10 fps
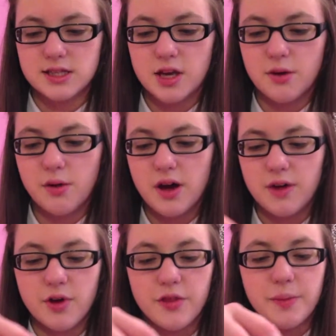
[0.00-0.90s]
So
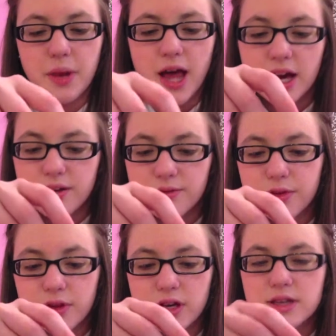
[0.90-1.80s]
I've got the black for
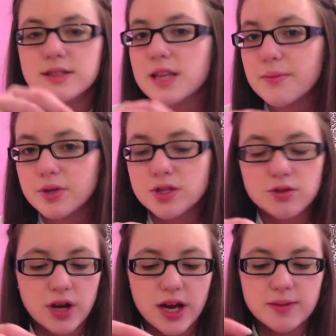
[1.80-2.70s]
the zebra
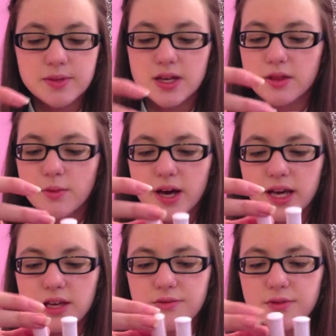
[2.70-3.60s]
stripes and the
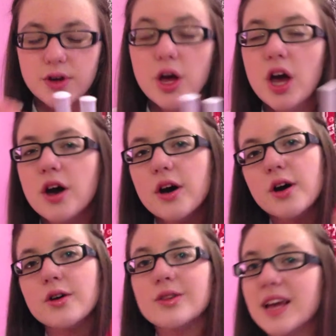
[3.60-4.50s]
white for,
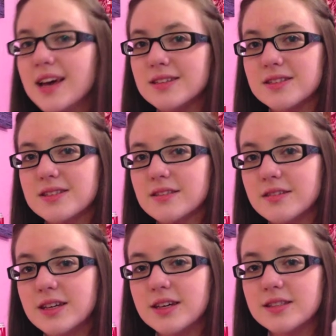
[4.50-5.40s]
unless
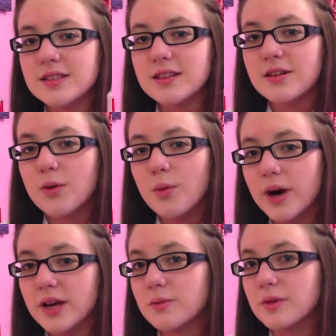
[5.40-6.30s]
it's
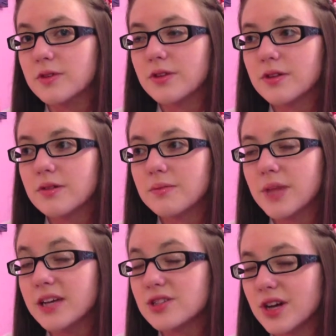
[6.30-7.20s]
white with
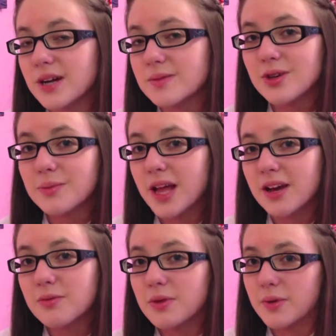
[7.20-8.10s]
black stripes or black
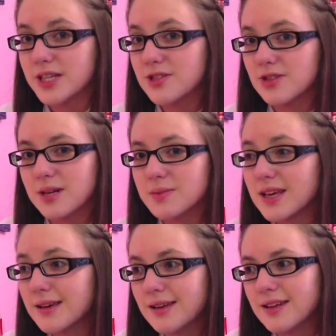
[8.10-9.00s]
with white stripes.
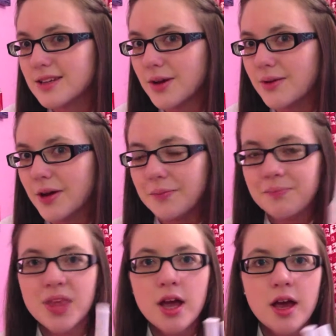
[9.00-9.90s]
Don't know.
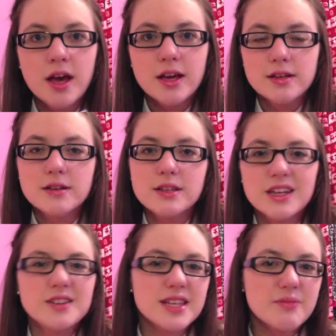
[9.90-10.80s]
You
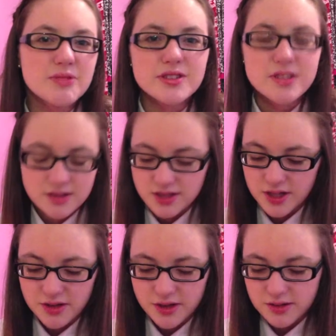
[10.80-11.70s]
know zebras? I
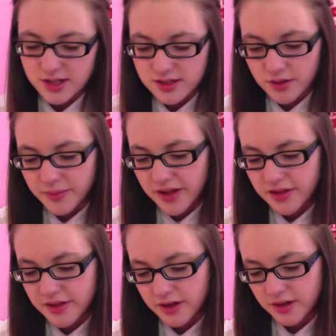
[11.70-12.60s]
don't know. That's a whole myth
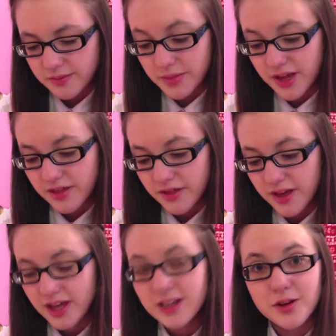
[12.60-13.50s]

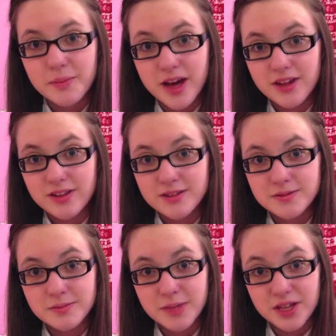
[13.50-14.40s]
thing, not meth.
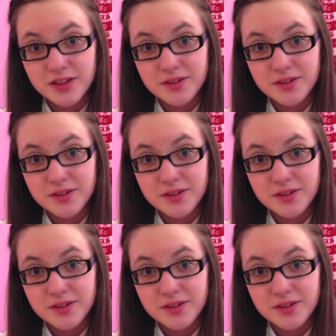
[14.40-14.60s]
Myth.